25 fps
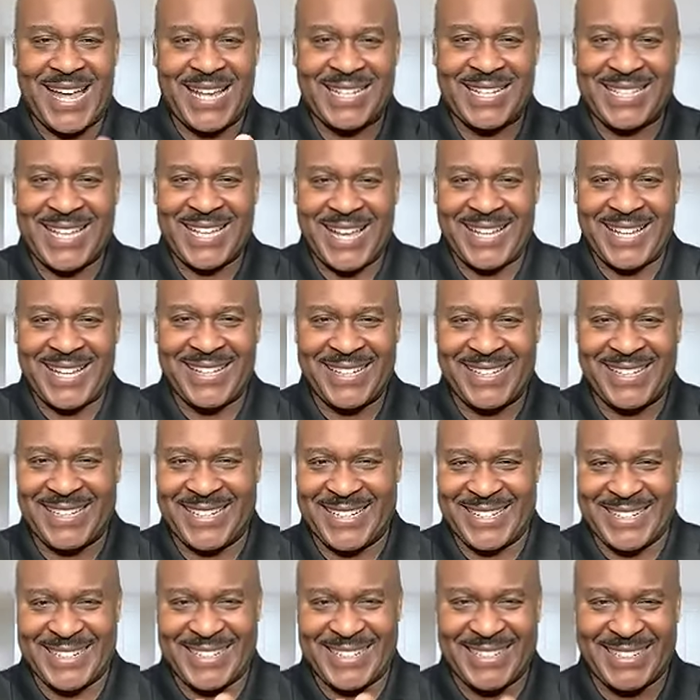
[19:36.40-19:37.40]
to think that,
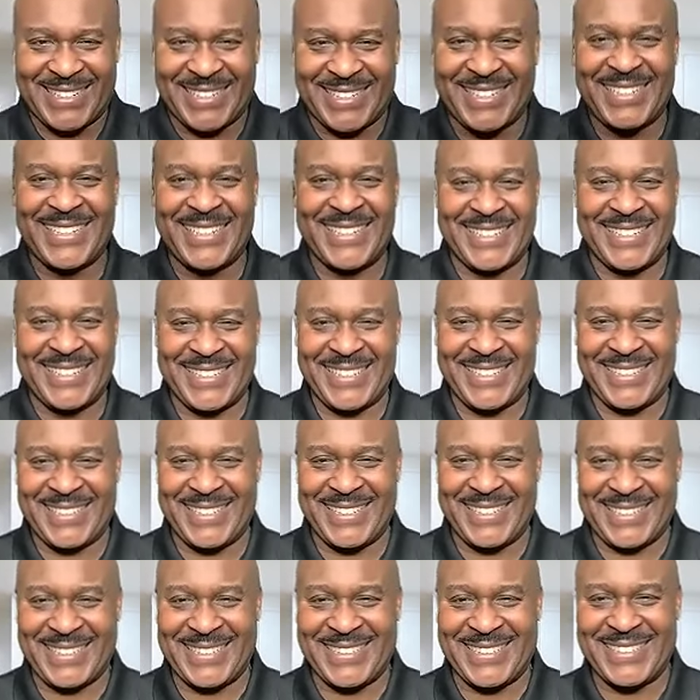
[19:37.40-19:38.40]
right? But
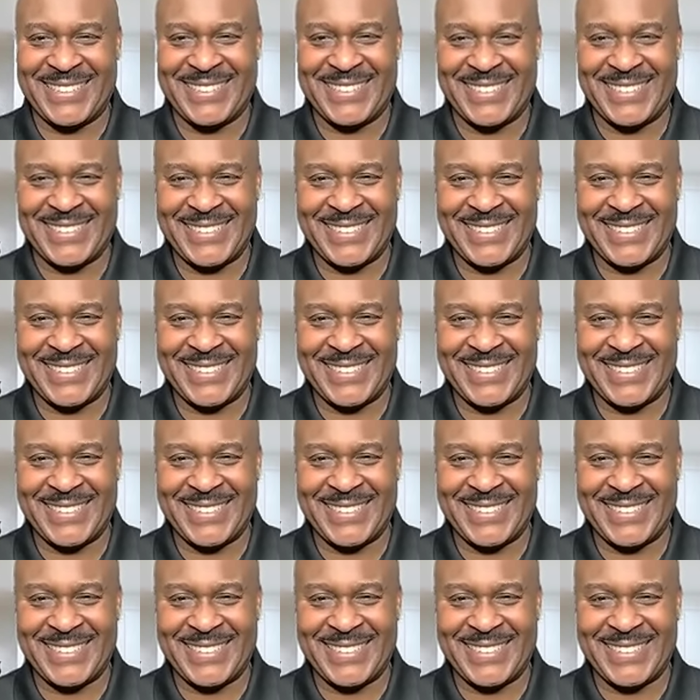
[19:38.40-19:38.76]
that's how big